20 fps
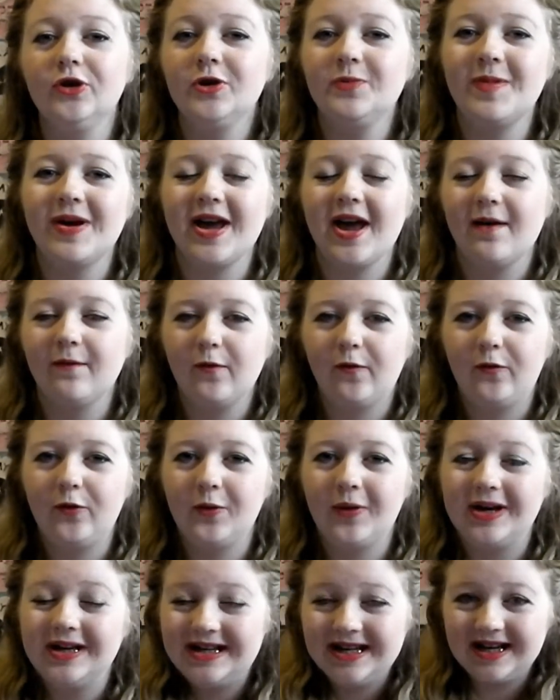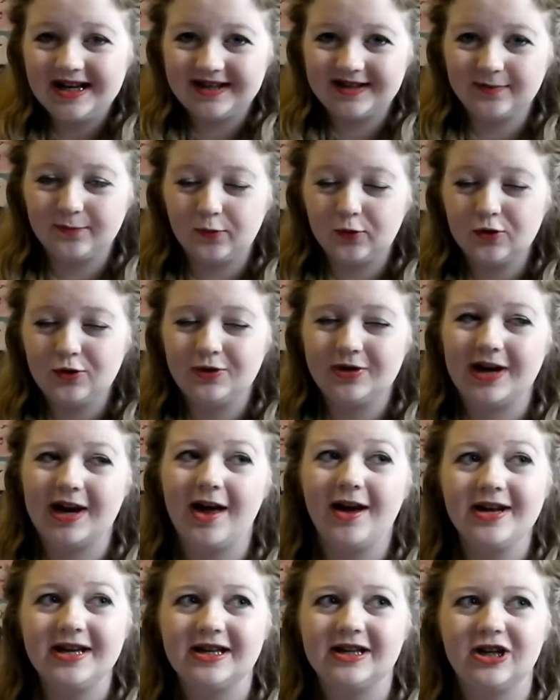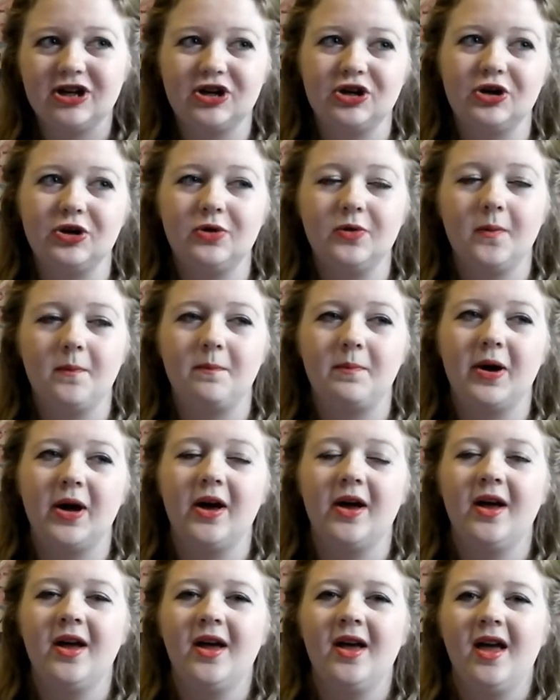you may have a few ideas of what you'd like to do, but